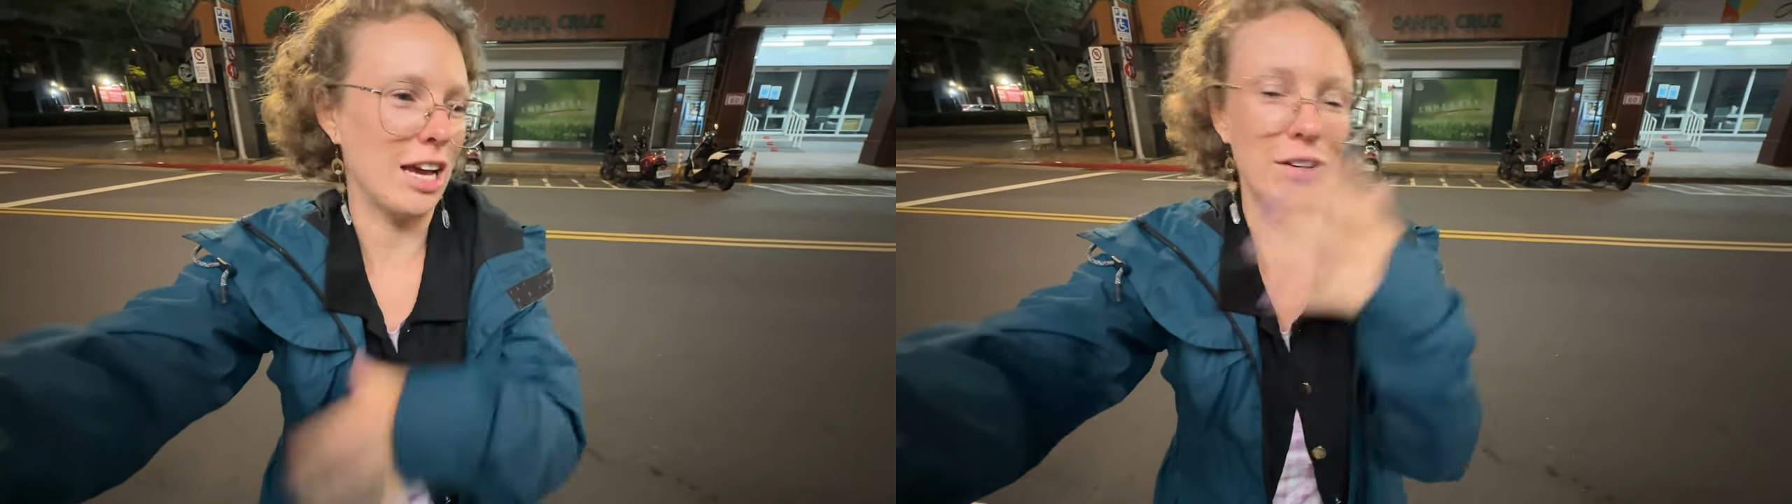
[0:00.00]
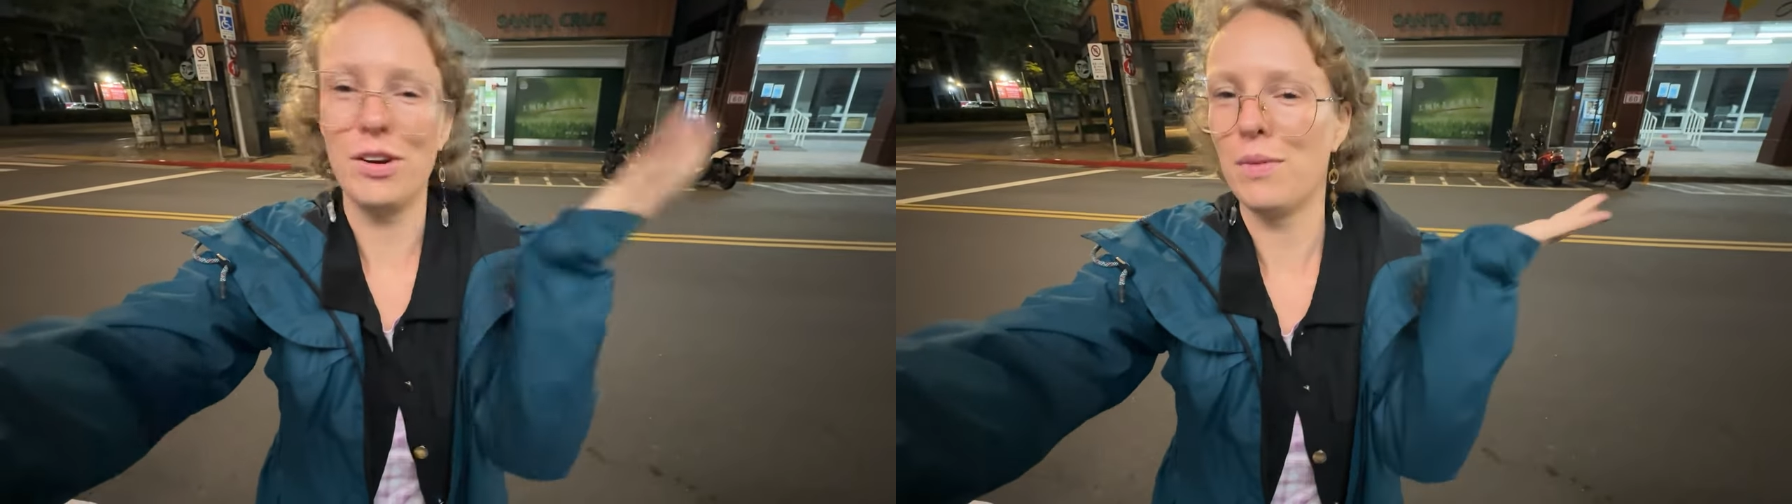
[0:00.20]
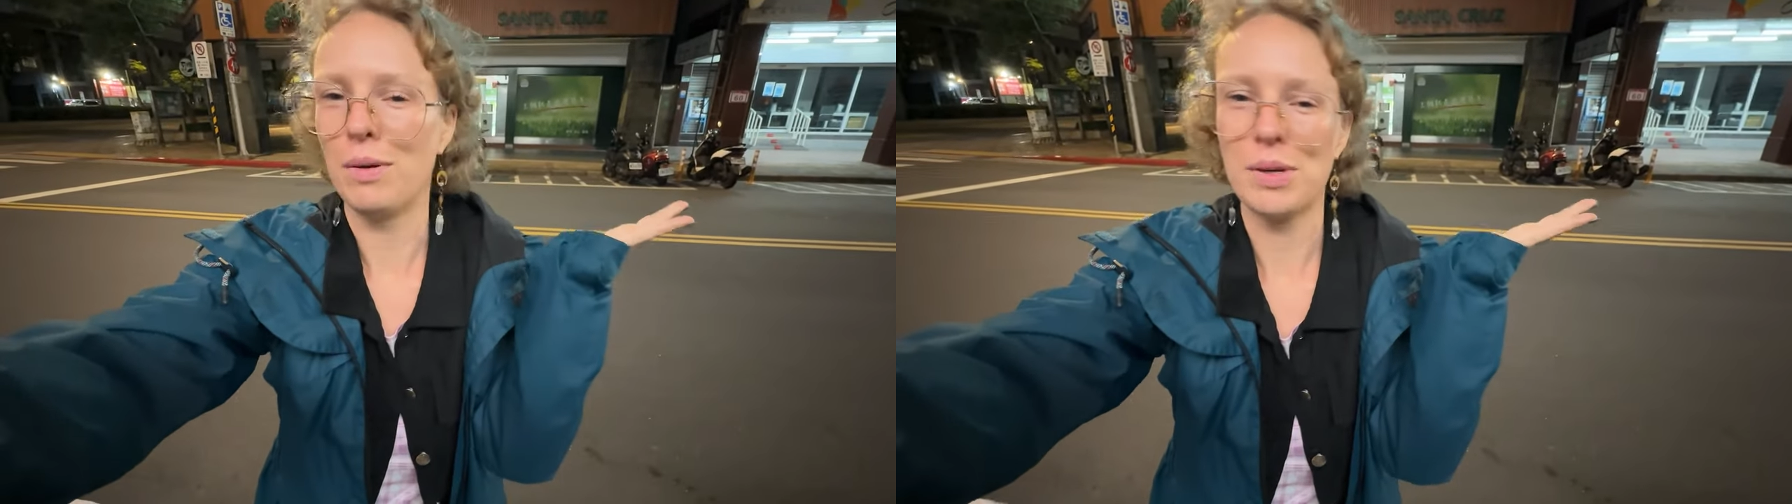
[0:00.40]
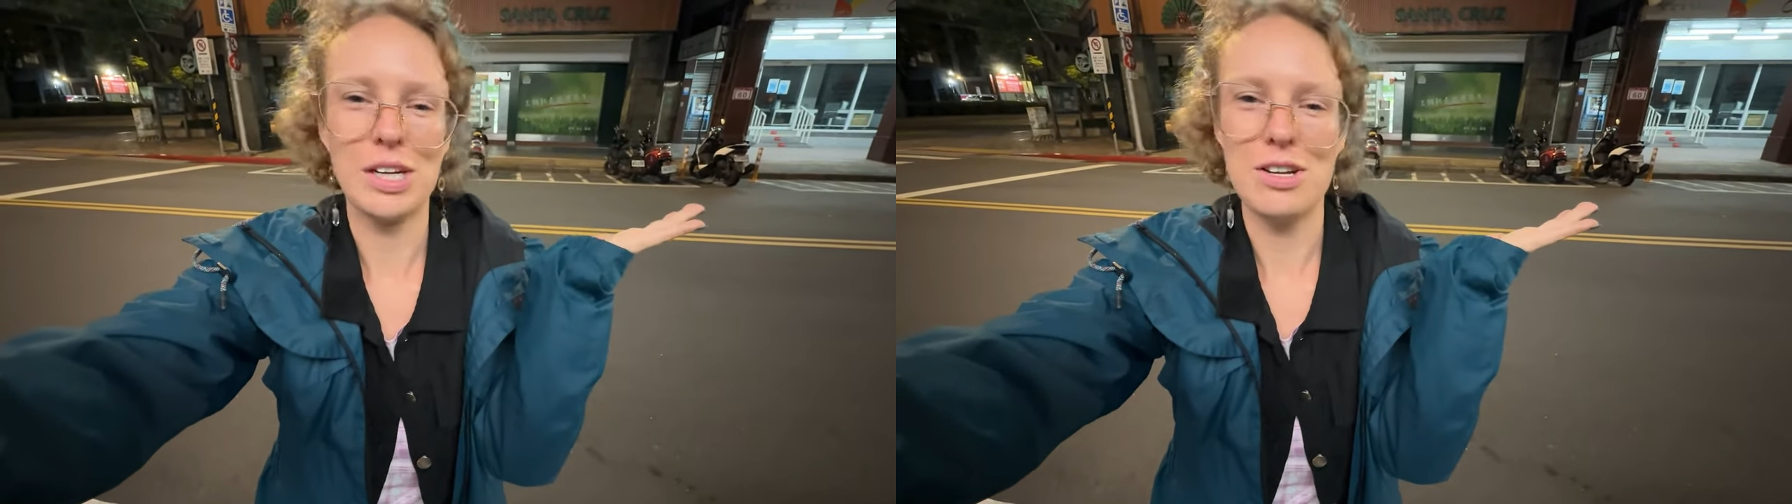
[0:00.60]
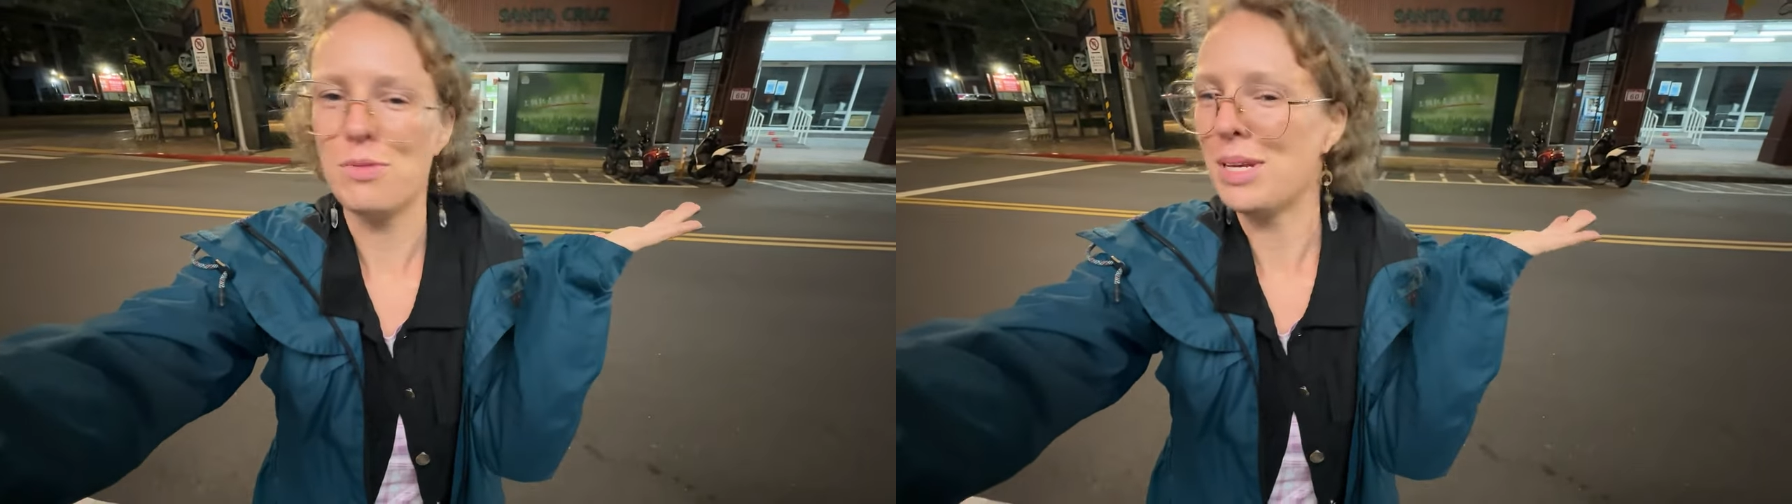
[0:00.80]
I don't know what we're
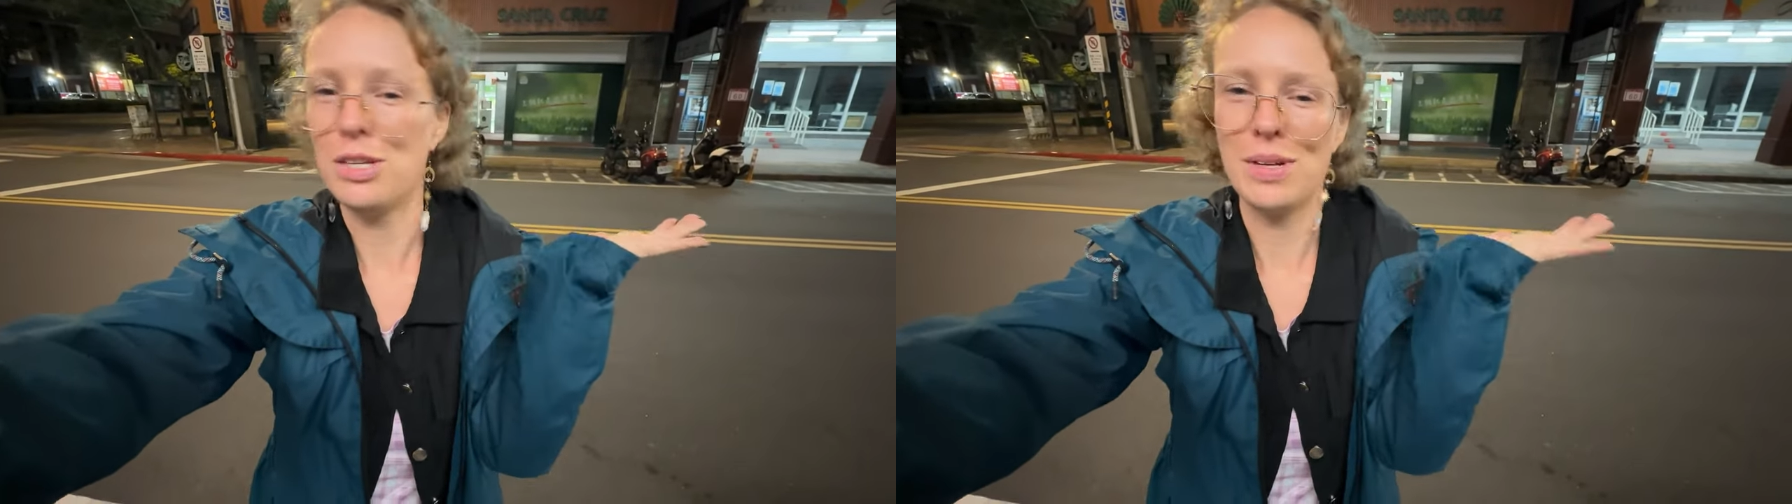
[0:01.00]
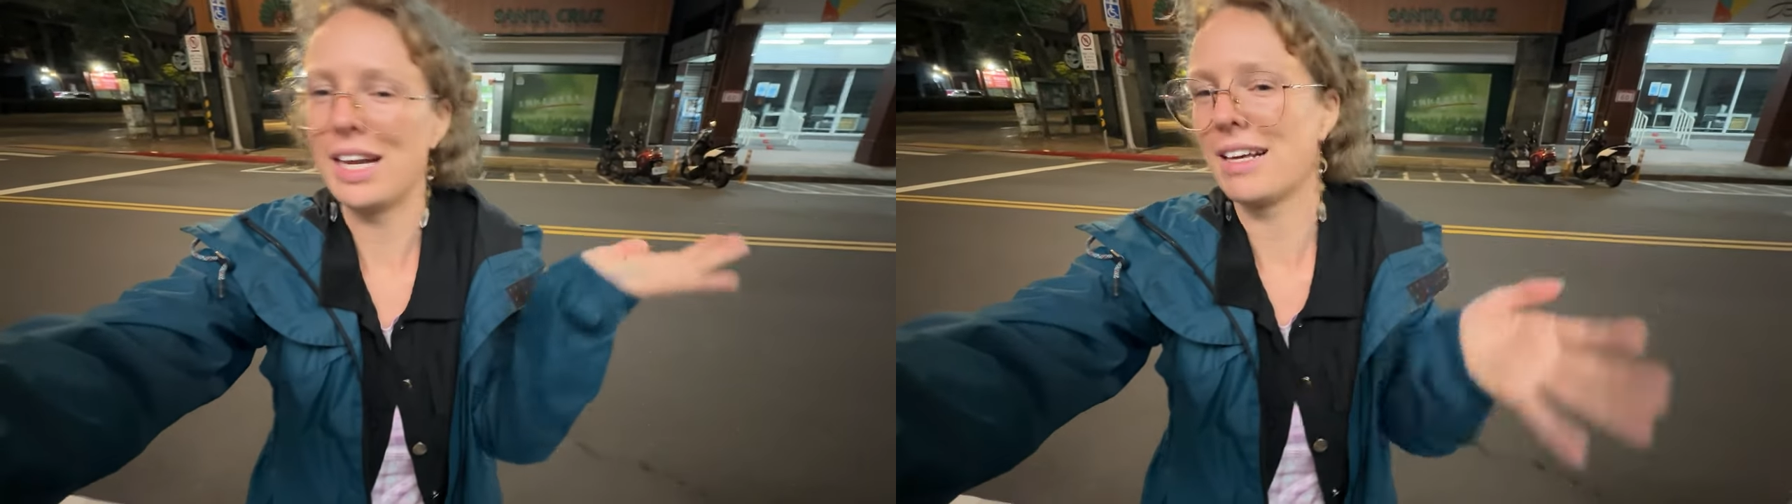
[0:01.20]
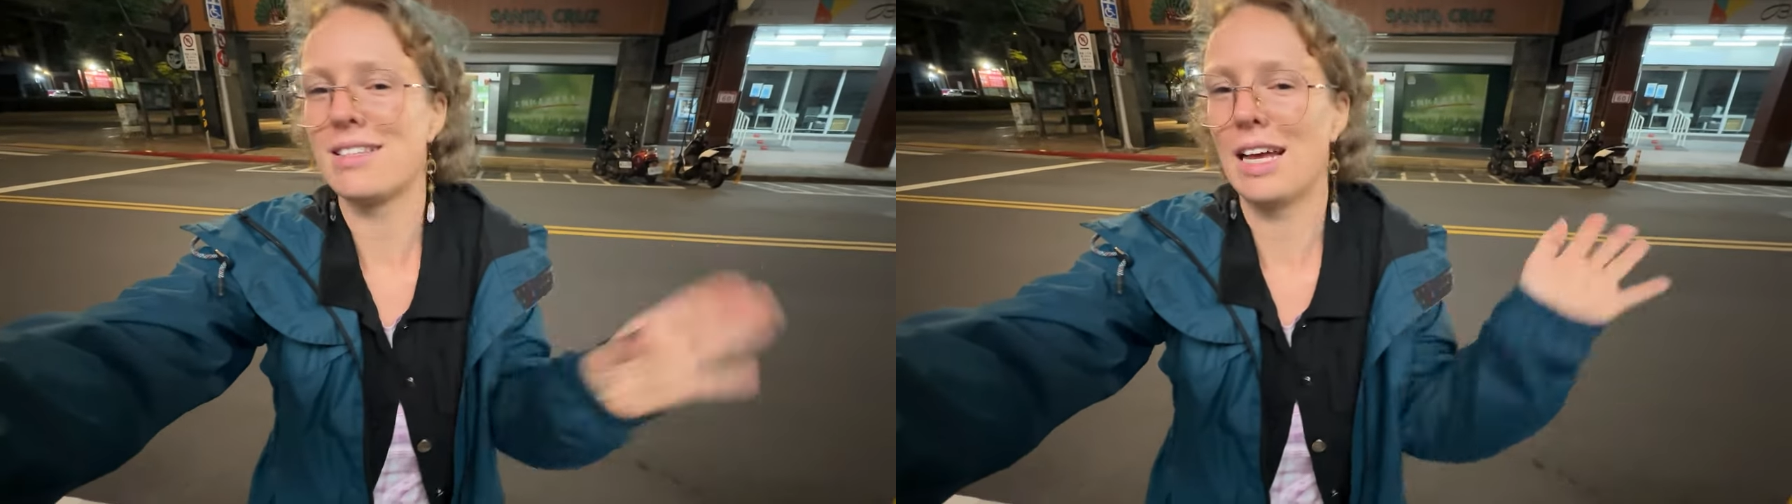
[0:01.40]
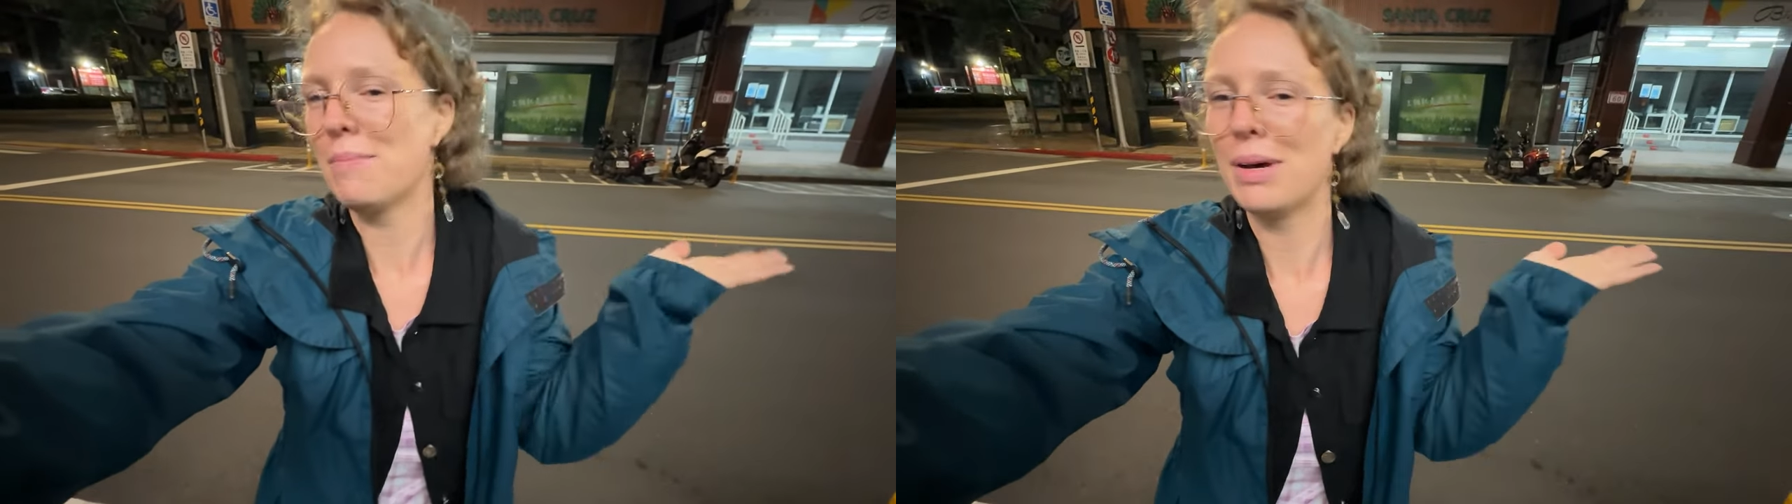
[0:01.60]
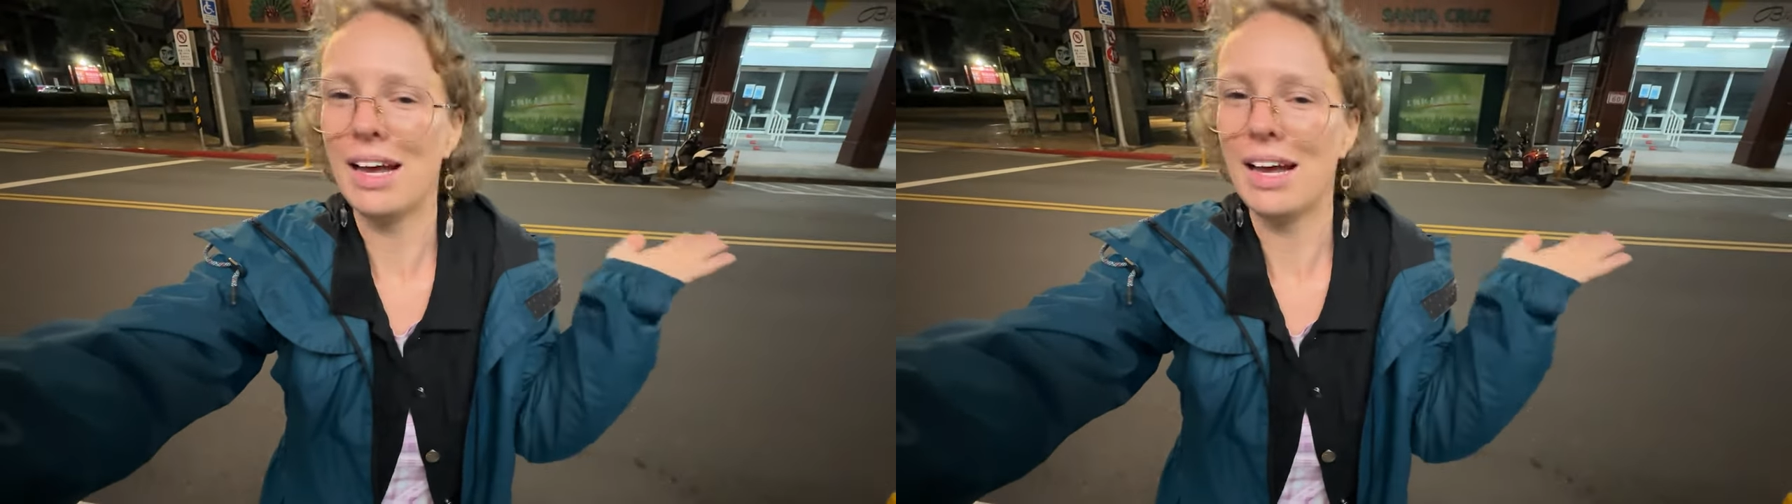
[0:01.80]
going to be doing next time,